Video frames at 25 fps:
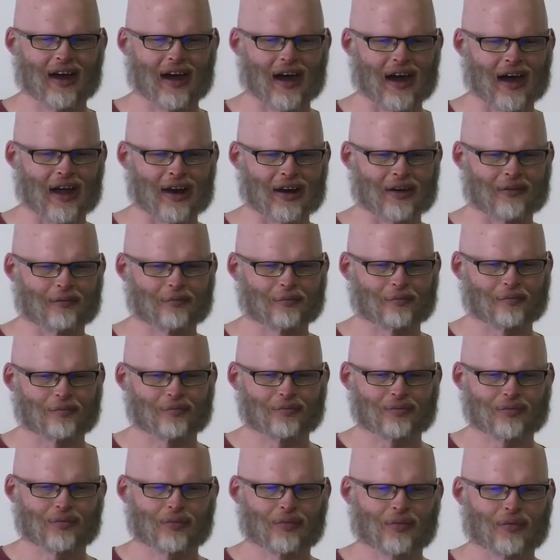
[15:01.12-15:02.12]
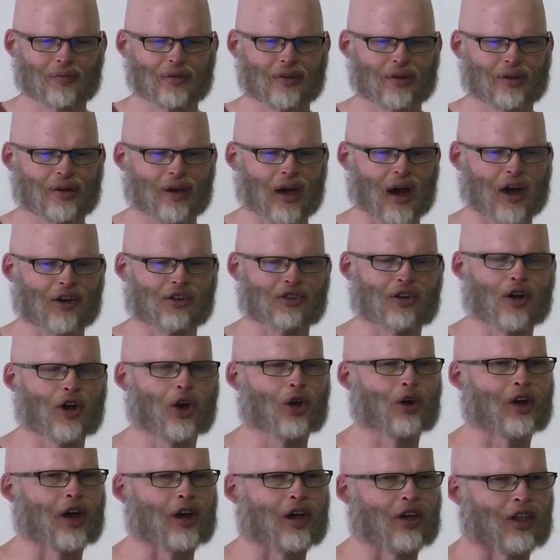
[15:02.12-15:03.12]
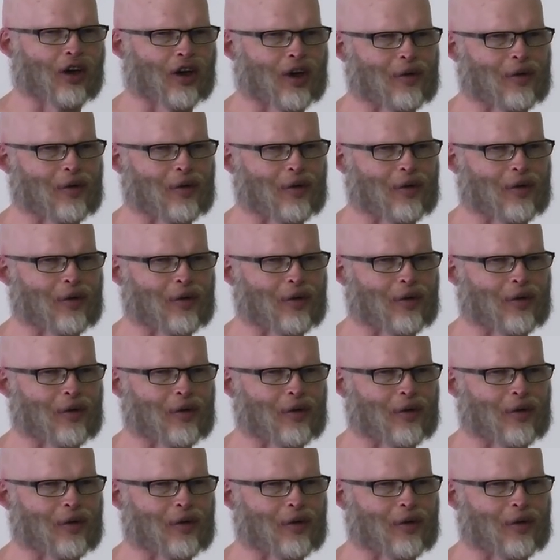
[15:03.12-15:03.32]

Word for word: And I start looking at the